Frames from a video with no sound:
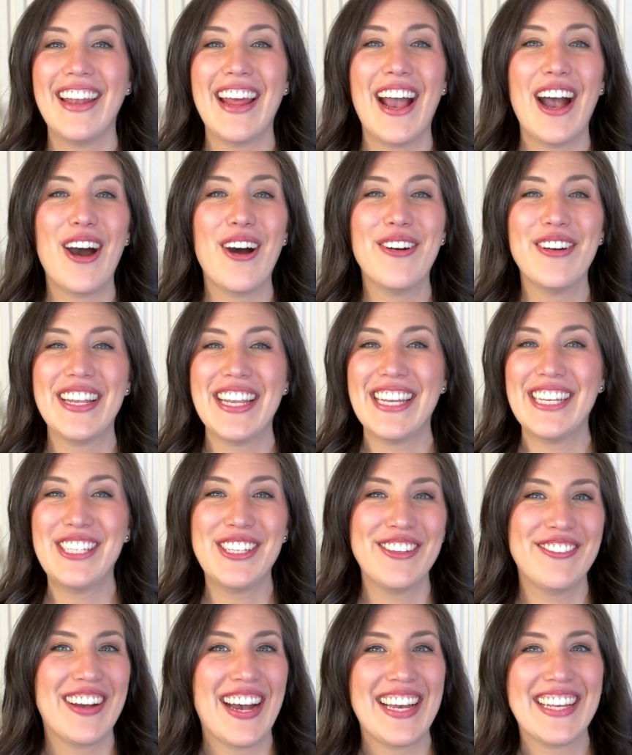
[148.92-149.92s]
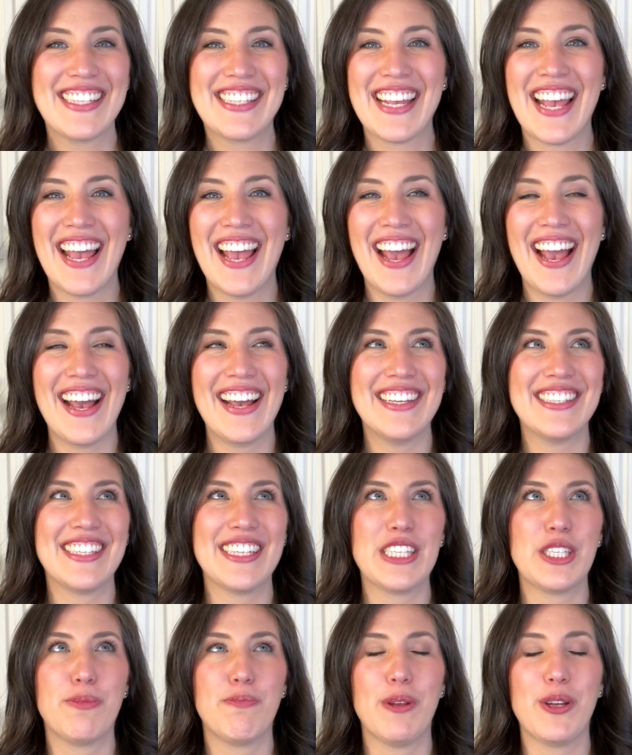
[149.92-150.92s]
Now, each of us has
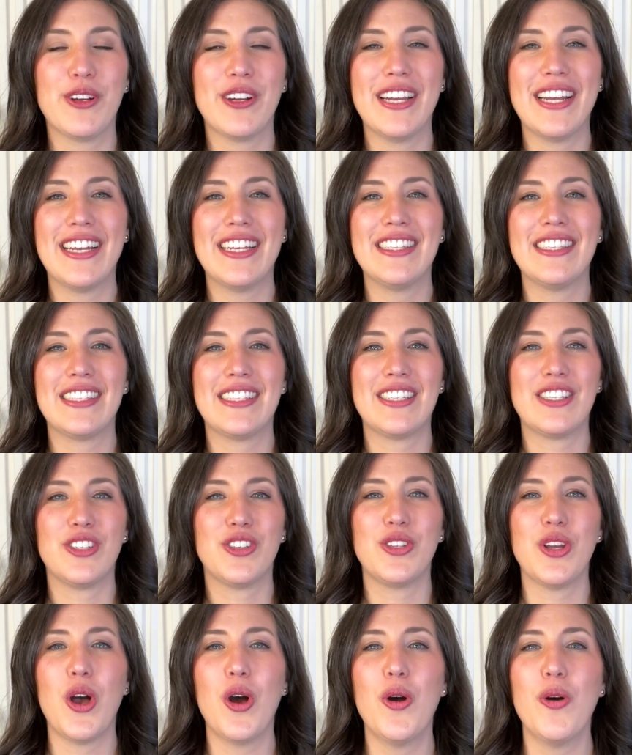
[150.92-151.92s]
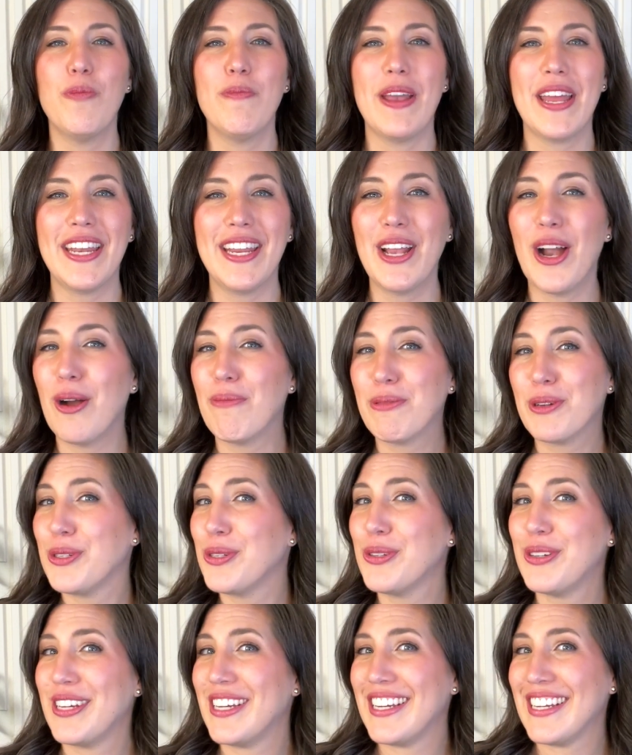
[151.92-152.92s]
experienced so many
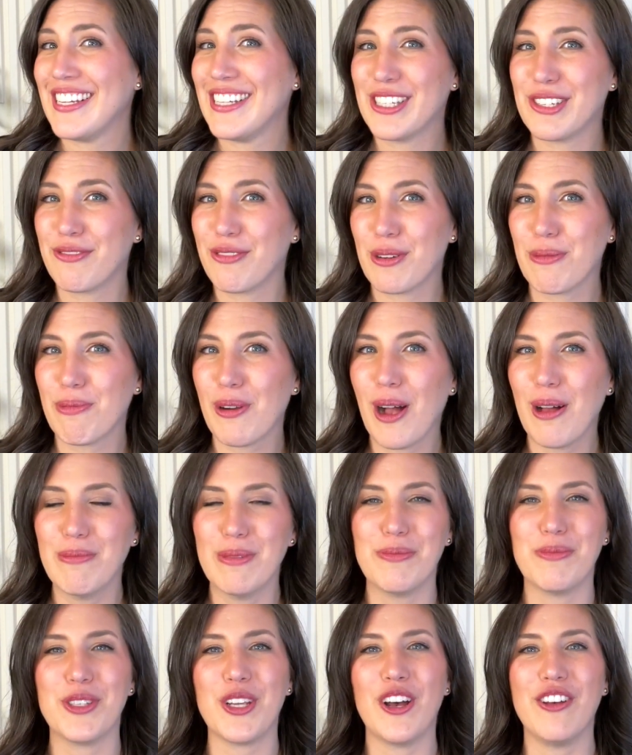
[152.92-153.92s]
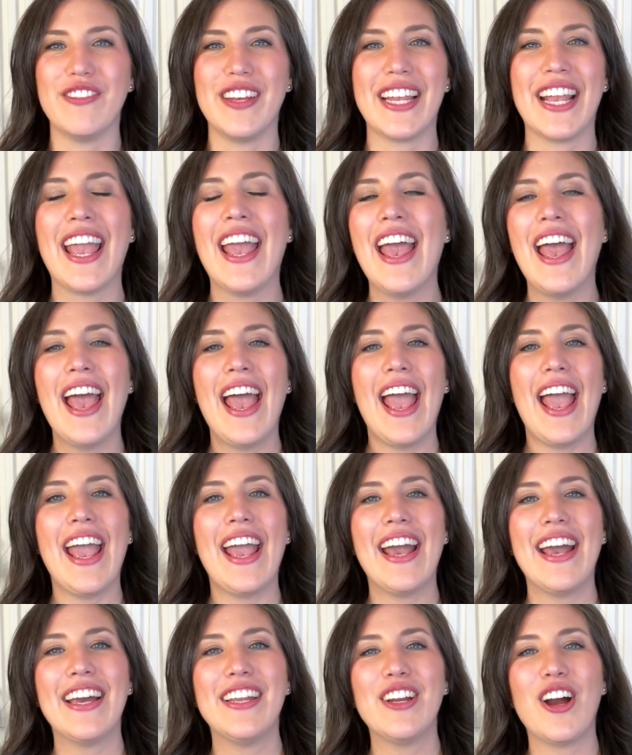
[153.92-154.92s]
opportunities for problem solving,
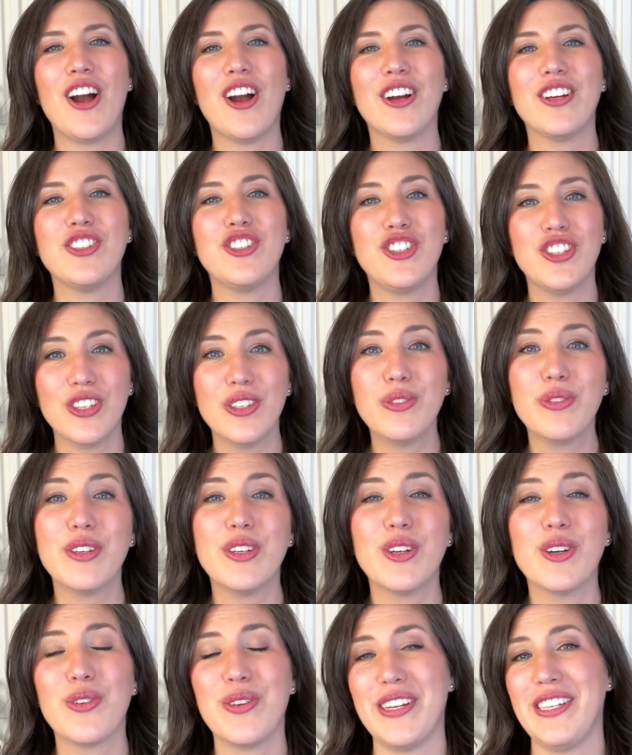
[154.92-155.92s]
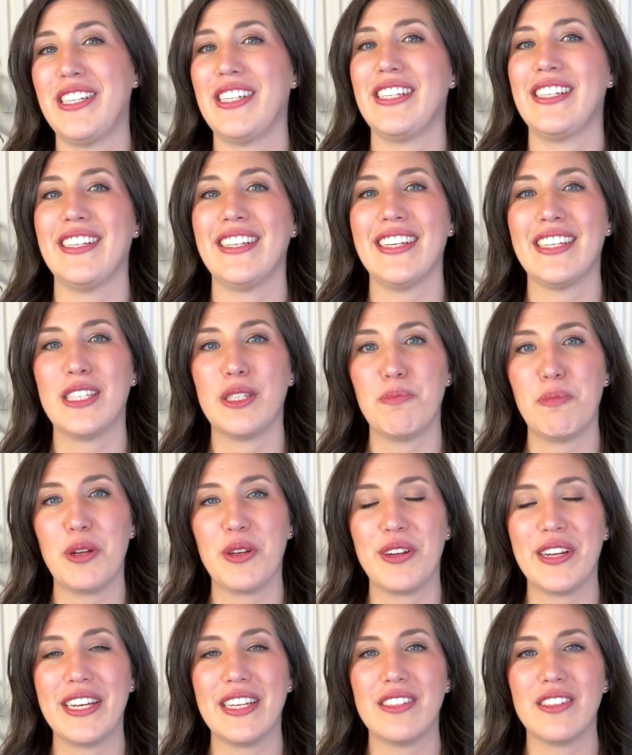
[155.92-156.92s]
and our children are going to
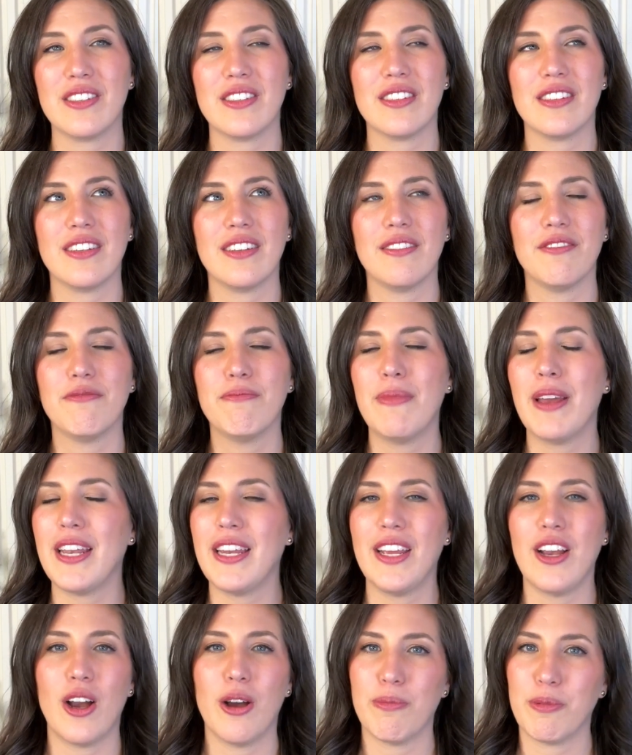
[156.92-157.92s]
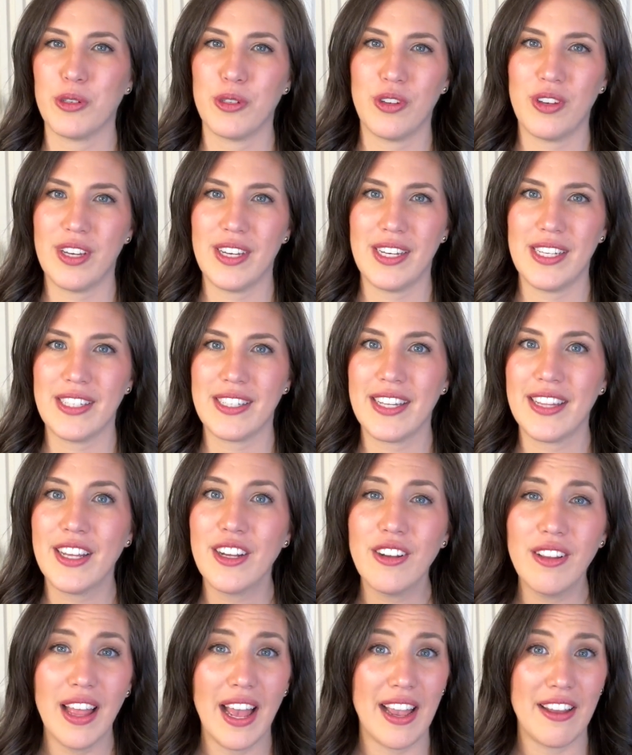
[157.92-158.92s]
experience many opportunities in
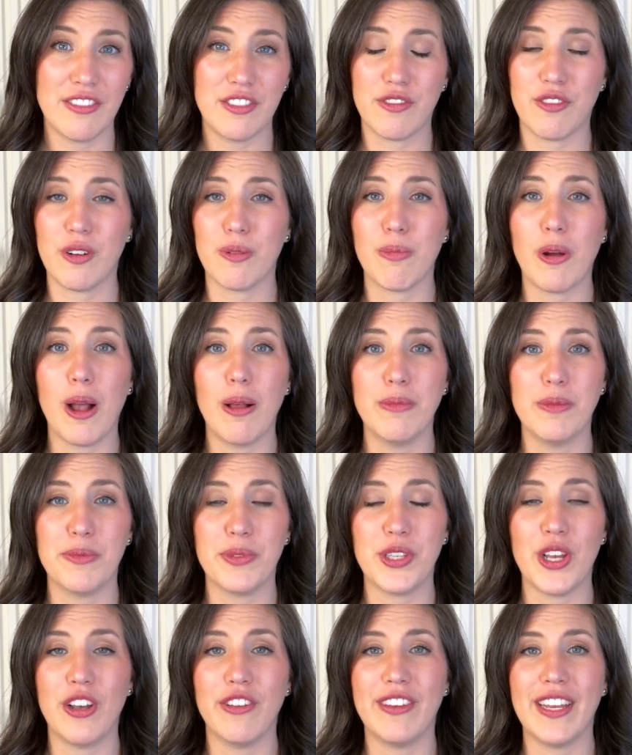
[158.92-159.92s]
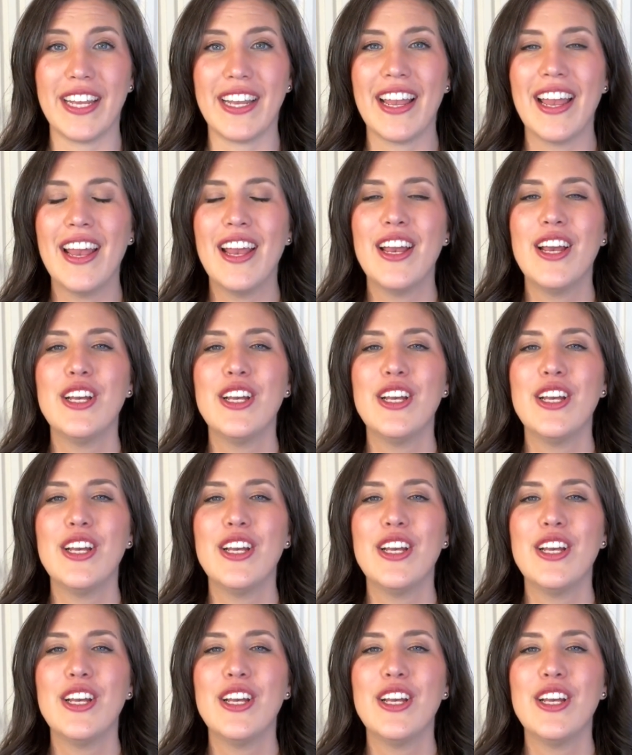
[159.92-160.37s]
their lives for problem solving.